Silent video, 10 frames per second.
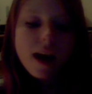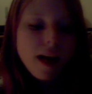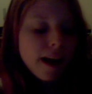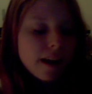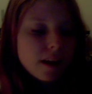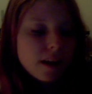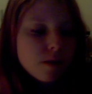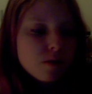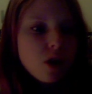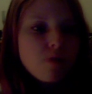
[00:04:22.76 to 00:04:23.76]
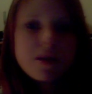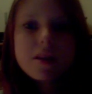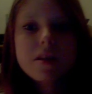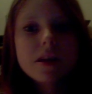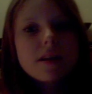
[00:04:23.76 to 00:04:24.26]
there were so many
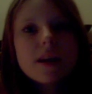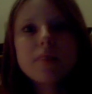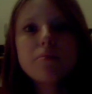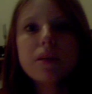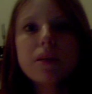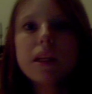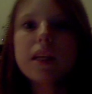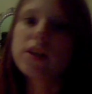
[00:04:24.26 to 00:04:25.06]
things that I didn't believe in.